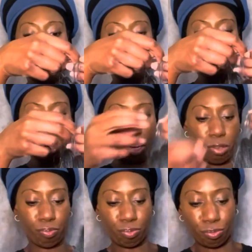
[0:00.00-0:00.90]

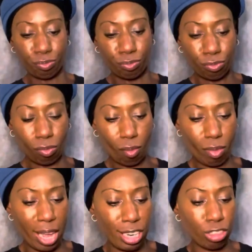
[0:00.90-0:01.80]
So,
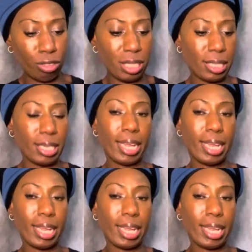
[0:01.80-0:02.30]
as you can see,